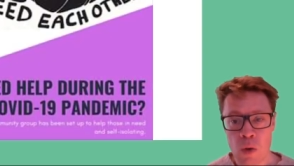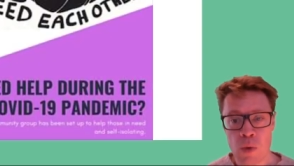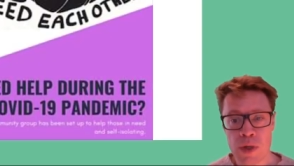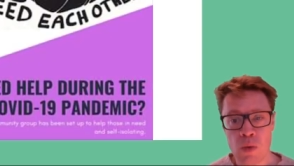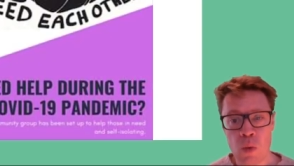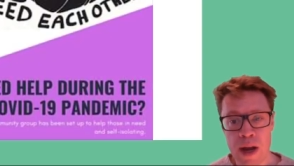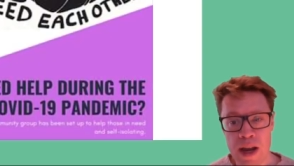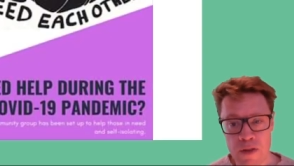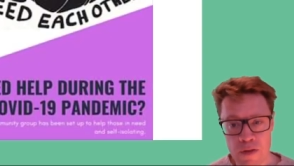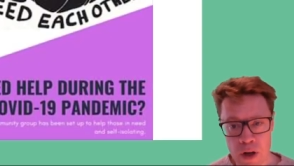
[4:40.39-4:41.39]
was the
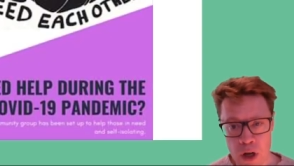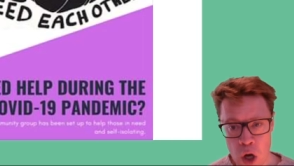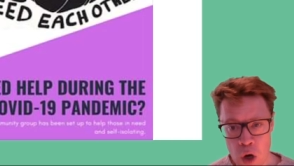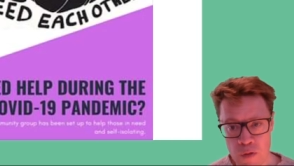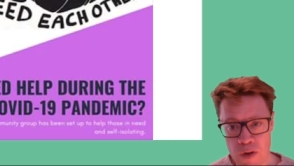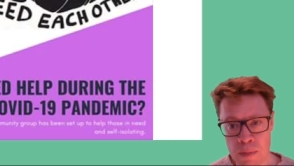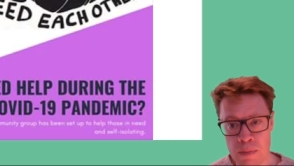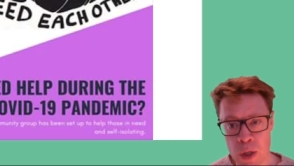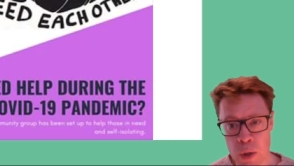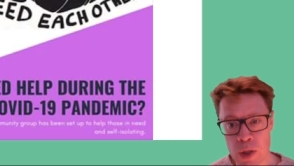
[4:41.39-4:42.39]
wave of COVID
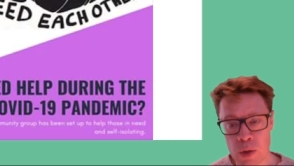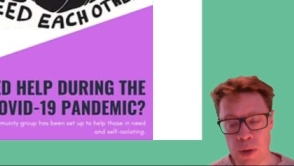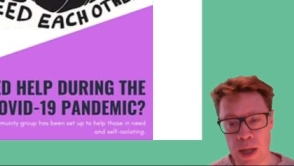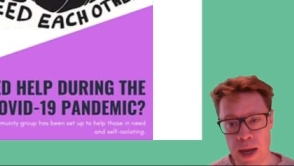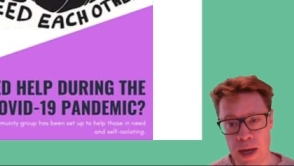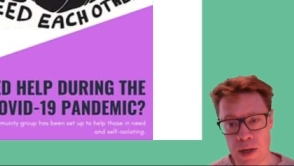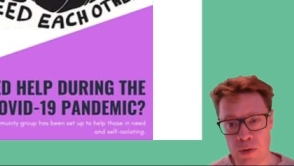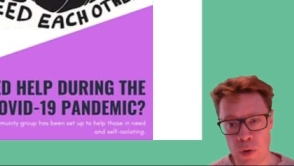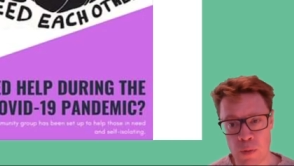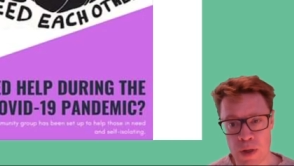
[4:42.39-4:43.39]
mutual aid
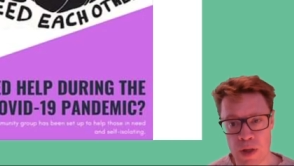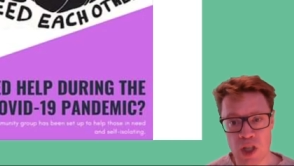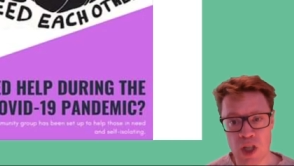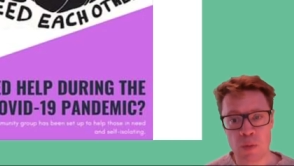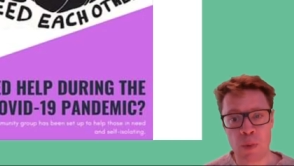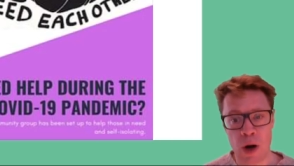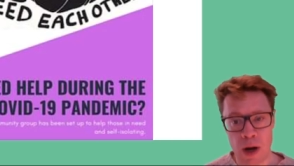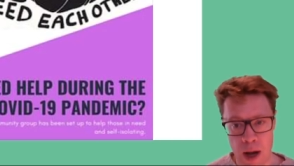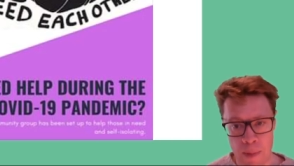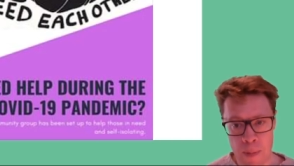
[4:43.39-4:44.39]
groups that sprung
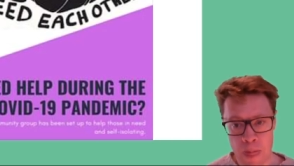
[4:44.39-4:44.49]
up